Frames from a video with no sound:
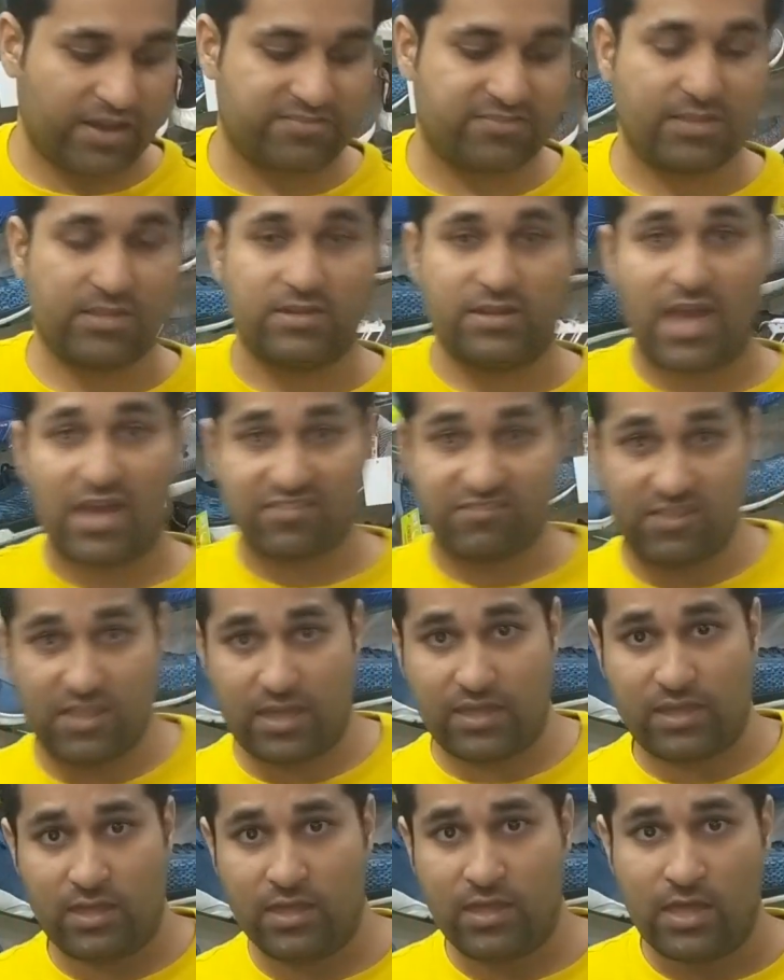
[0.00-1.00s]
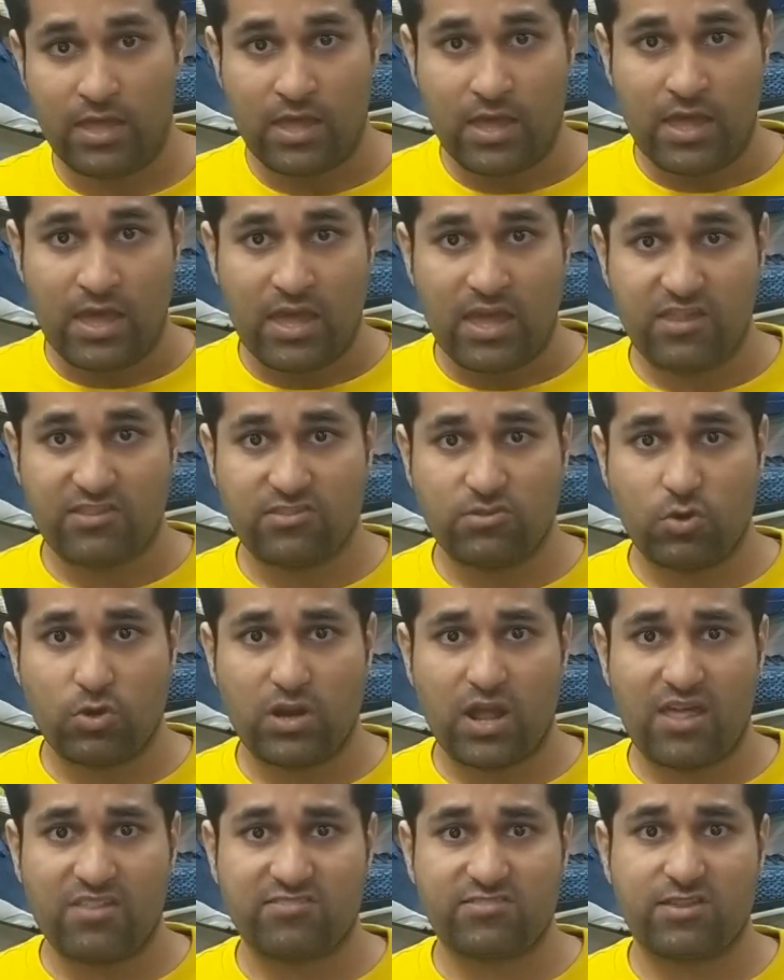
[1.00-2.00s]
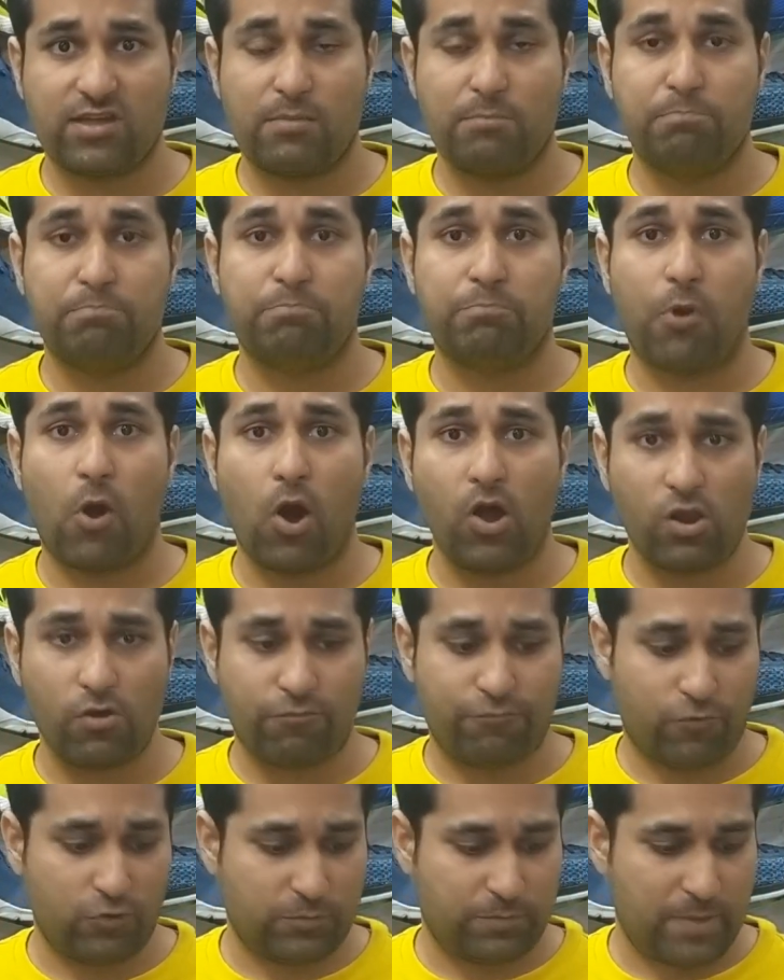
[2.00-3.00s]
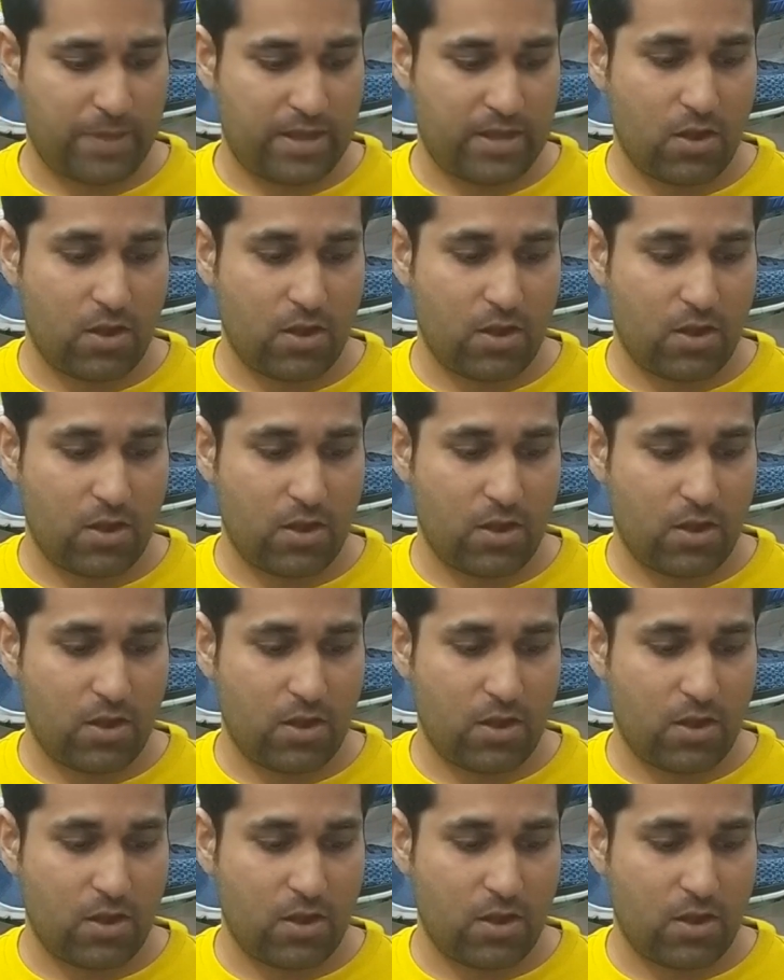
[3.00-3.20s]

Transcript: The next thing is known as the ball of foot pain.